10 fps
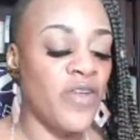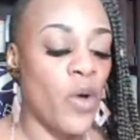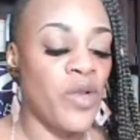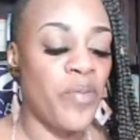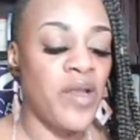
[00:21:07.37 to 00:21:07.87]

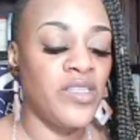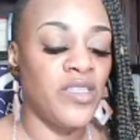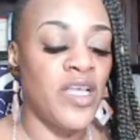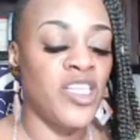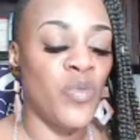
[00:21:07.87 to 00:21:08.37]

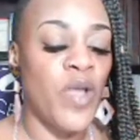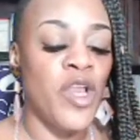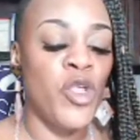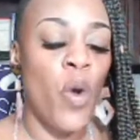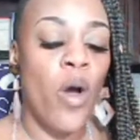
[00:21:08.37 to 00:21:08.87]
codependency is when
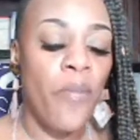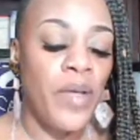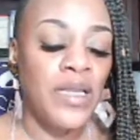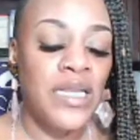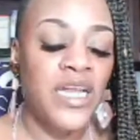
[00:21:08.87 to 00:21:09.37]
your
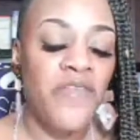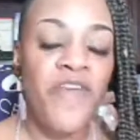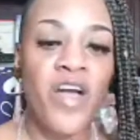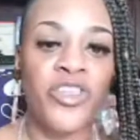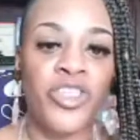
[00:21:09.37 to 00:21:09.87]
ability to
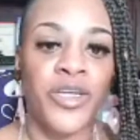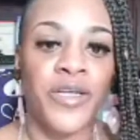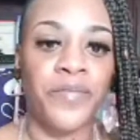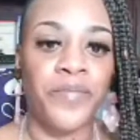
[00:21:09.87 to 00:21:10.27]
function